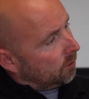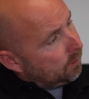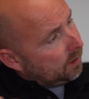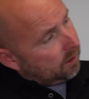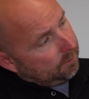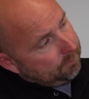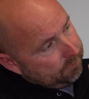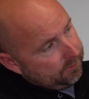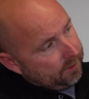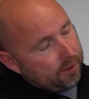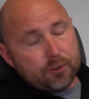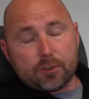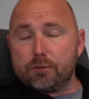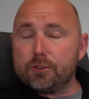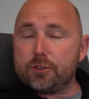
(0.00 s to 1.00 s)
we are.
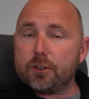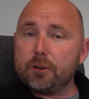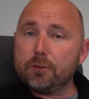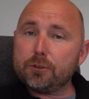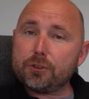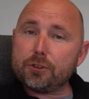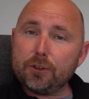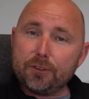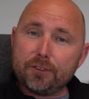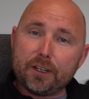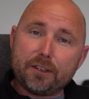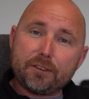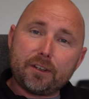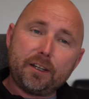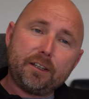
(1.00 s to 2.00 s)
That's the results on
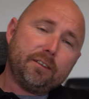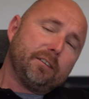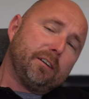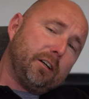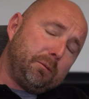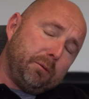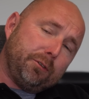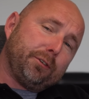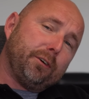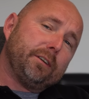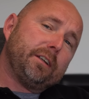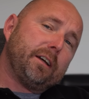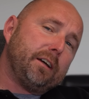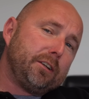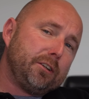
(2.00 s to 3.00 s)
that day. I hope you
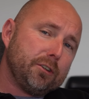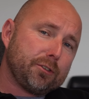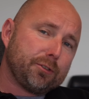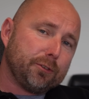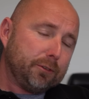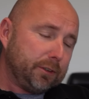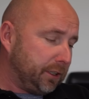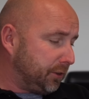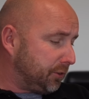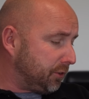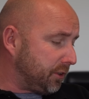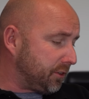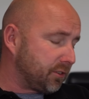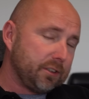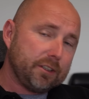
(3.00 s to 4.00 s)
find that a useful,
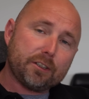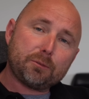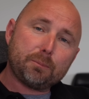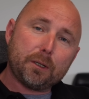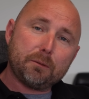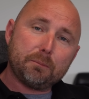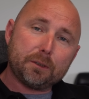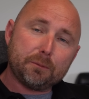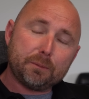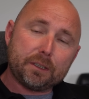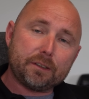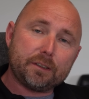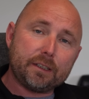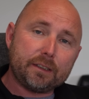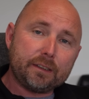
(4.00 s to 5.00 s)
interesting experiment that we
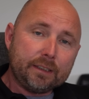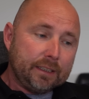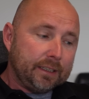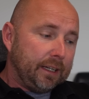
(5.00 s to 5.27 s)
did there.